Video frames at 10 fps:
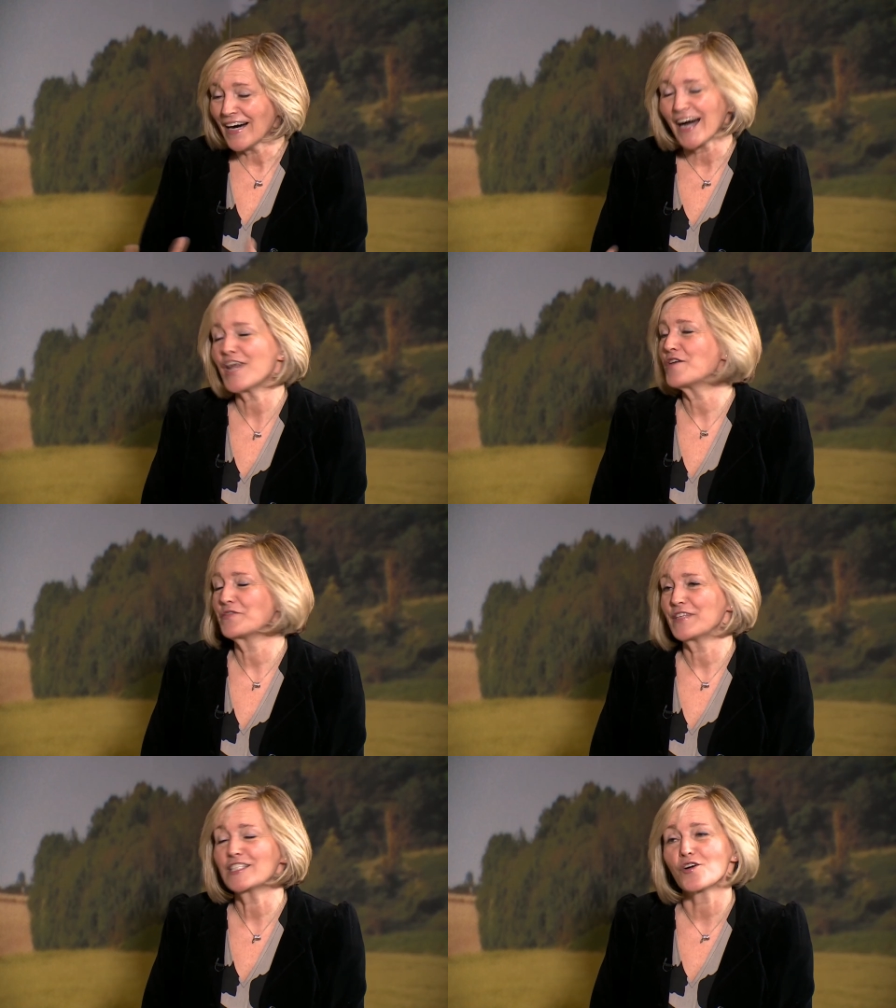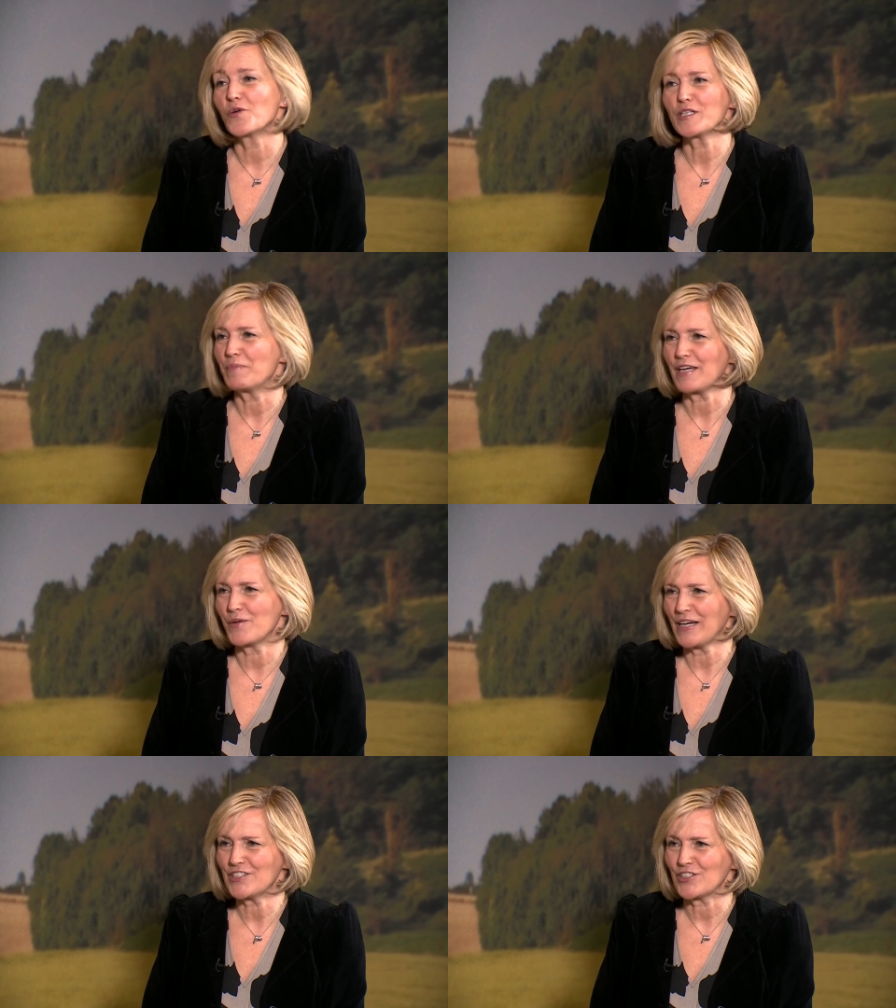I know these are always big
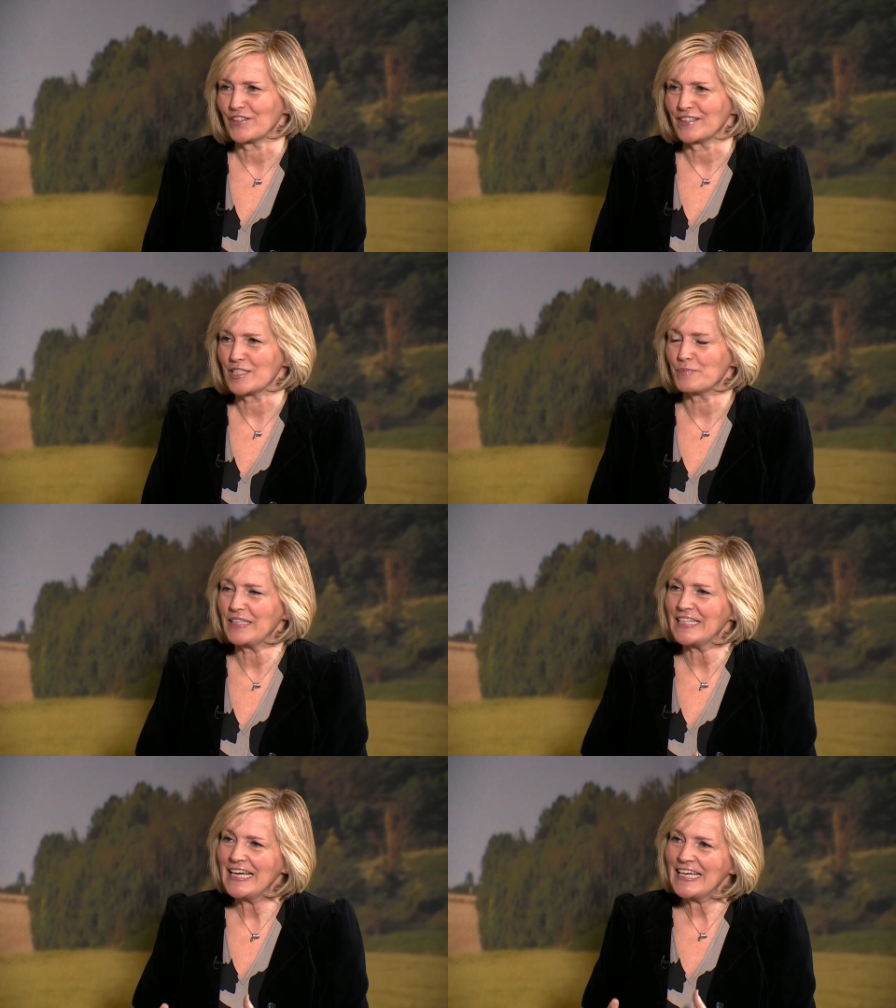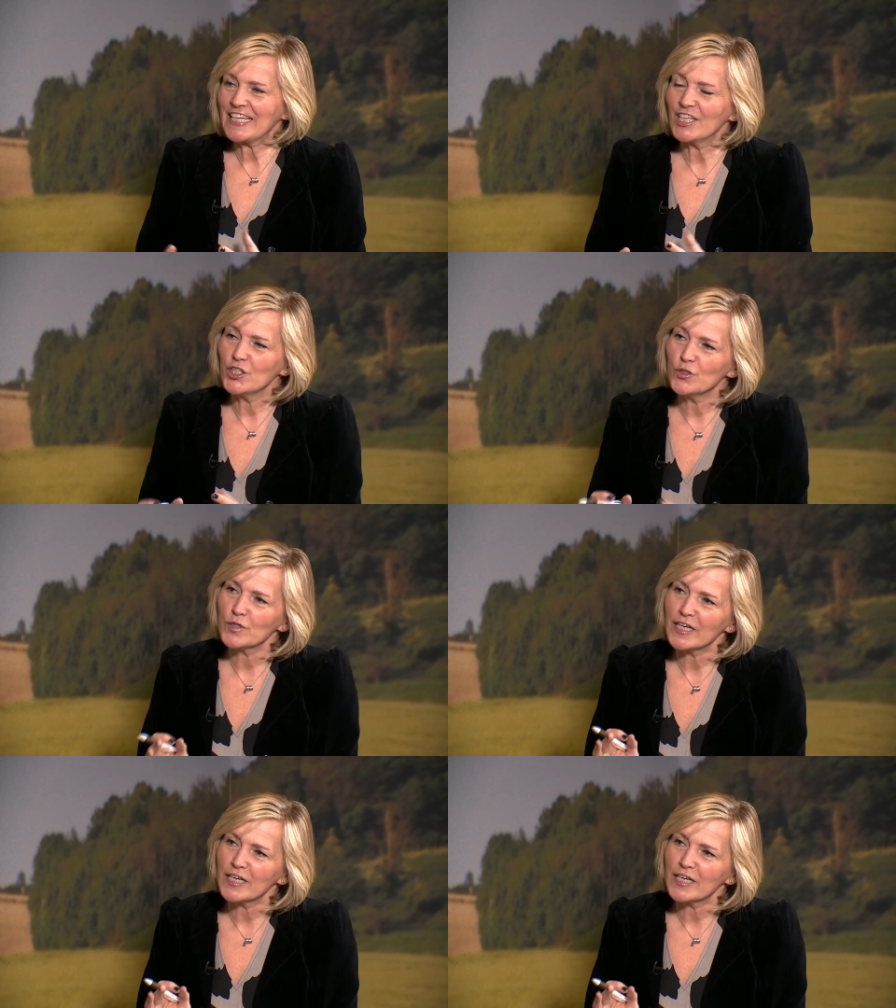questions, but can you,